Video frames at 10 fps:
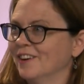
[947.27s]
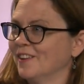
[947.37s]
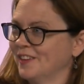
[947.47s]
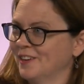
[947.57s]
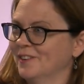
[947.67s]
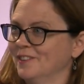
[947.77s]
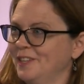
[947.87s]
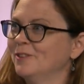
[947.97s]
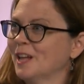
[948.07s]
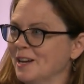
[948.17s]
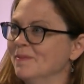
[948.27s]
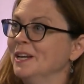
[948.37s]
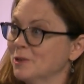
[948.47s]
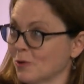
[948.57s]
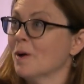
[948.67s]
although you, like
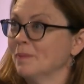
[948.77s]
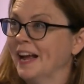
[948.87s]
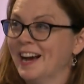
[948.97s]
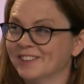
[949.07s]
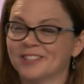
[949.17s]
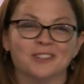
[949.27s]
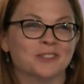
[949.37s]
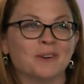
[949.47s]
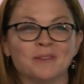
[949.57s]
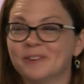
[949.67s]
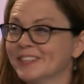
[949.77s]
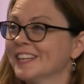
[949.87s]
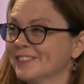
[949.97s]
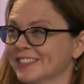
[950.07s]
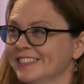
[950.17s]
me, grew up in a household where we were
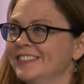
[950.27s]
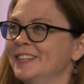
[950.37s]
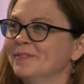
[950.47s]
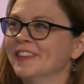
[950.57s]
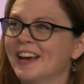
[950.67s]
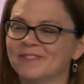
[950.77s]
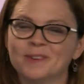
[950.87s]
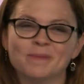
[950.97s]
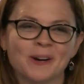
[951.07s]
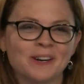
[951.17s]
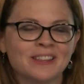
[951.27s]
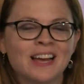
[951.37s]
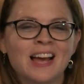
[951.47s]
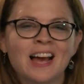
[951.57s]
literally steeped in that from birth.